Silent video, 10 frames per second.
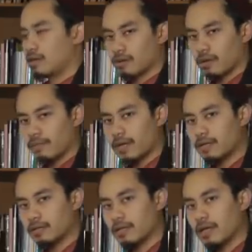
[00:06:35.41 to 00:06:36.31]

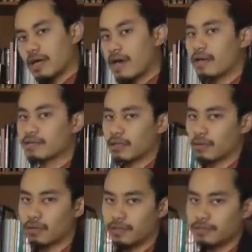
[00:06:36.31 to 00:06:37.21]
Ar-Rahman and
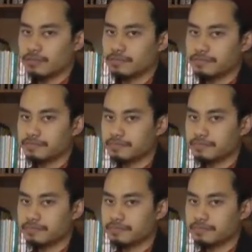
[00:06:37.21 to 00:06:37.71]
Ar-Rahim.